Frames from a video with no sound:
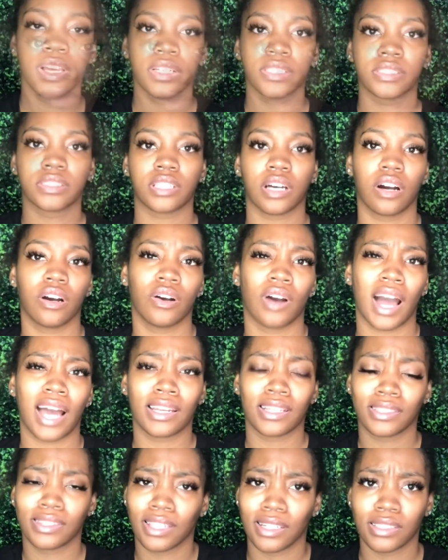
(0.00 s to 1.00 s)
So I
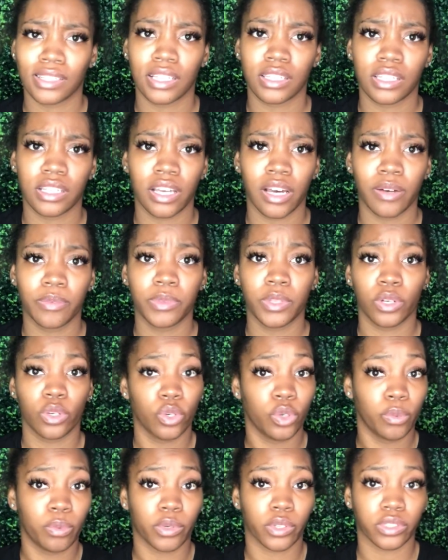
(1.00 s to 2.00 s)
didn't think nothing of the
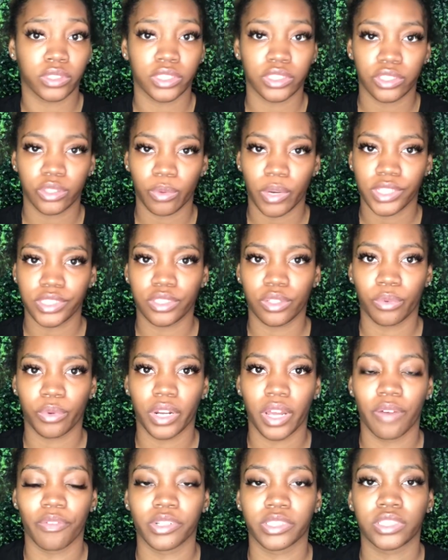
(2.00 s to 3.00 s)
Uber situation or
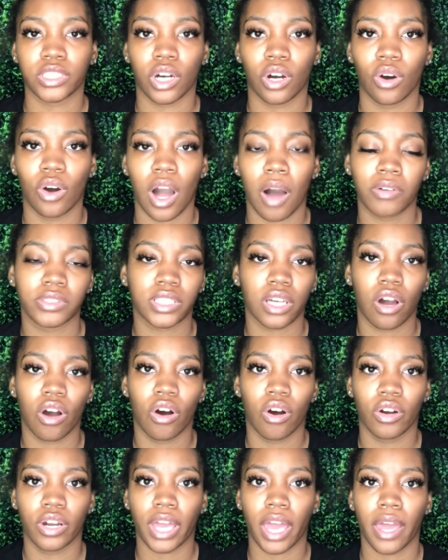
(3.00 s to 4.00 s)
whatever. So I was like,
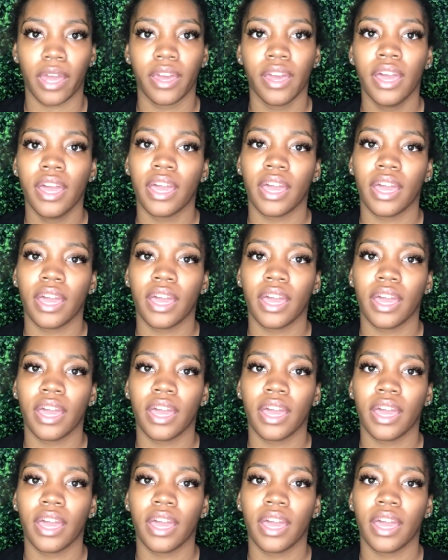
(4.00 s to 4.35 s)
oh, okay.